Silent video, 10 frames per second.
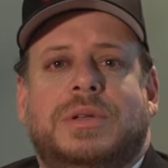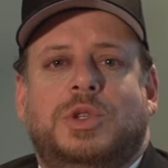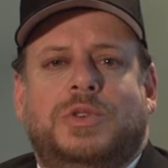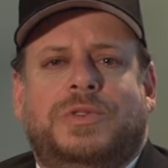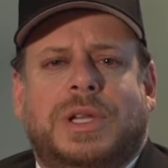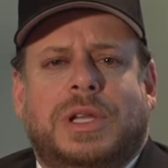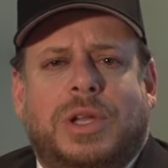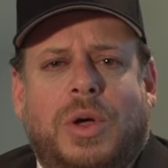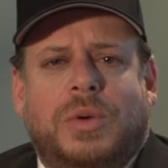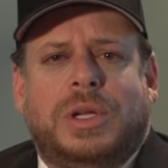Do you feel
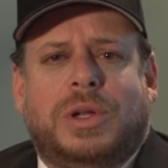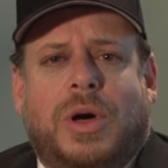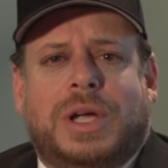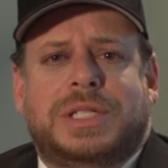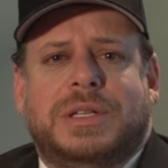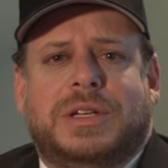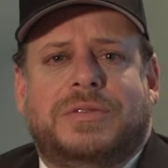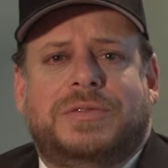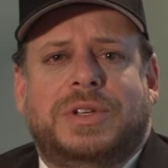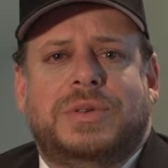alone, lost, and
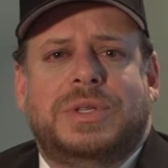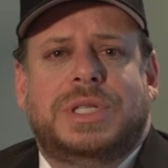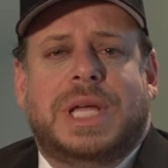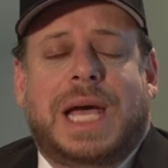confused